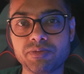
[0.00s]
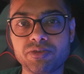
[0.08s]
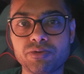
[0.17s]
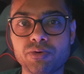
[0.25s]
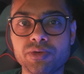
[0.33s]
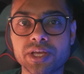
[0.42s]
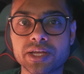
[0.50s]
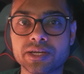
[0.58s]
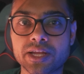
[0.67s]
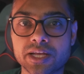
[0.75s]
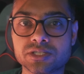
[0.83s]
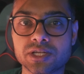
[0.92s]
before we
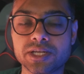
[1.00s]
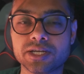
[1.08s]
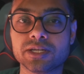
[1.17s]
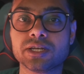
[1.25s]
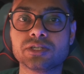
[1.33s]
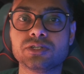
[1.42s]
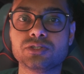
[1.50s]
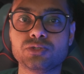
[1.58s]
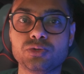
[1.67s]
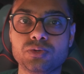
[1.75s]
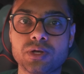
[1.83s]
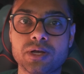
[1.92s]
can actually connect
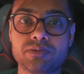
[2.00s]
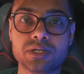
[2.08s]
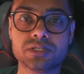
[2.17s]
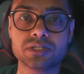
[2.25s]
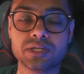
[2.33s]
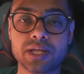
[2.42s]
to a person,